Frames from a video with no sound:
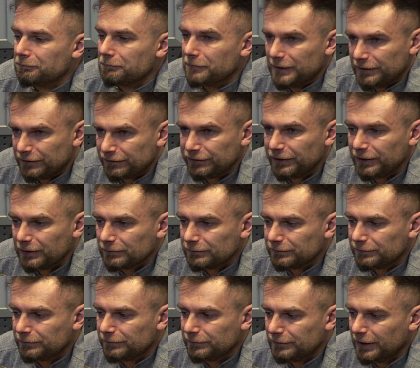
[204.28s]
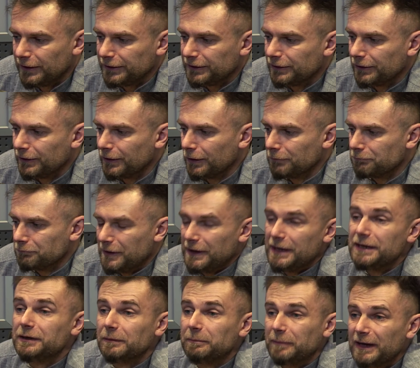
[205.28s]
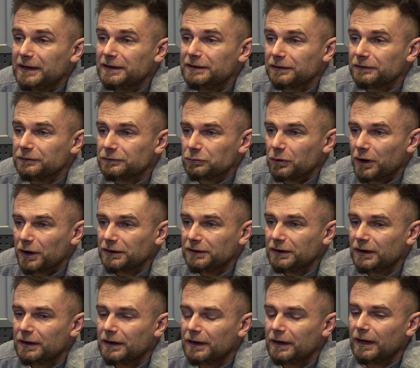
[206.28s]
itself like an independent one